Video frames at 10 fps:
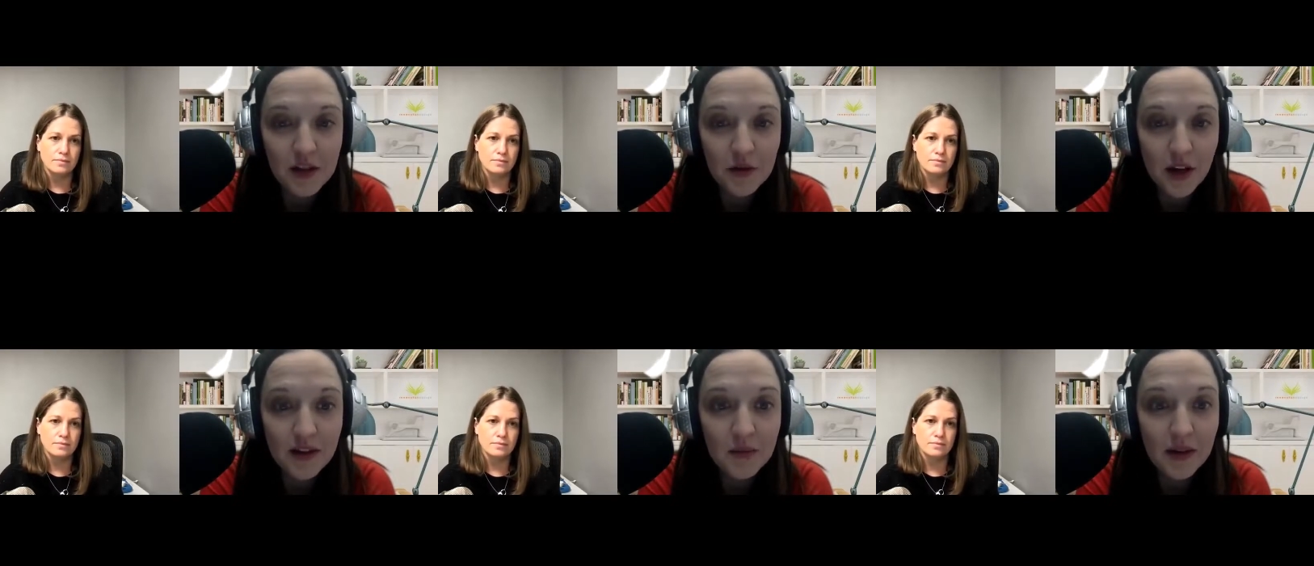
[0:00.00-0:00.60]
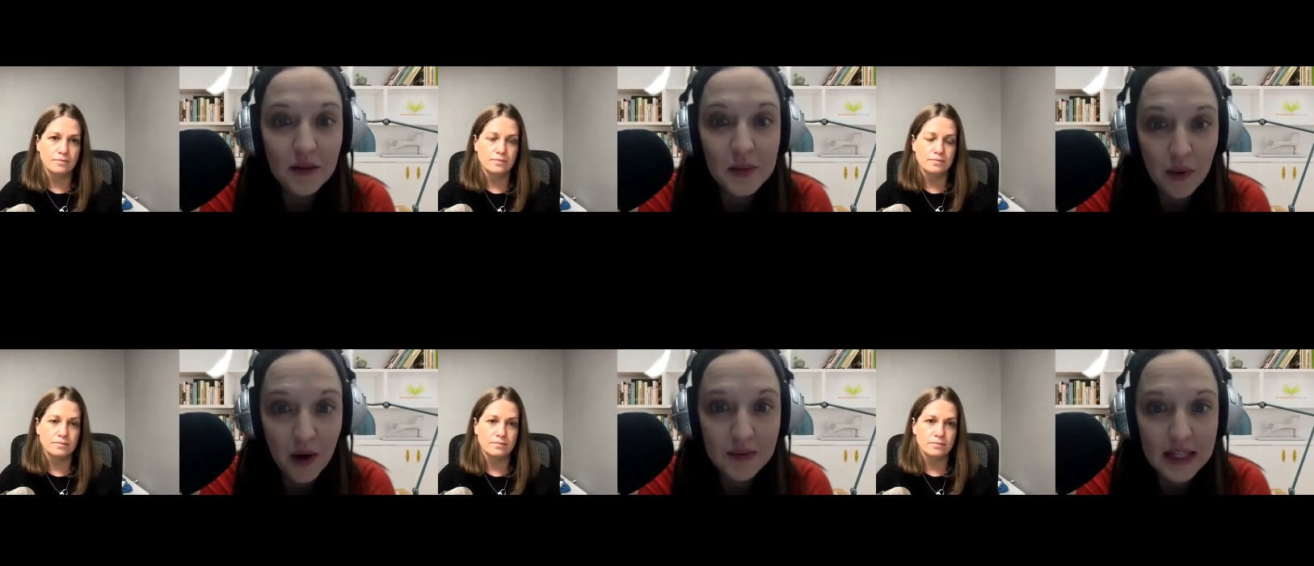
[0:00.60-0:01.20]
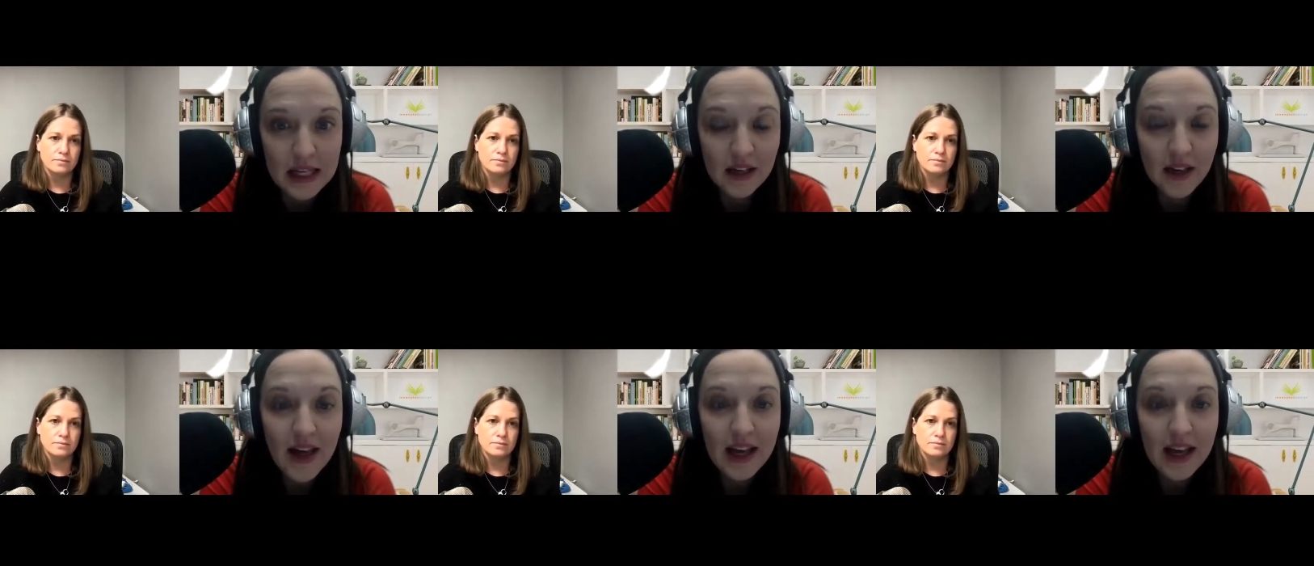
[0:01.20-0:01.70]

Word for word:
Speaker 1: you talked about was prompting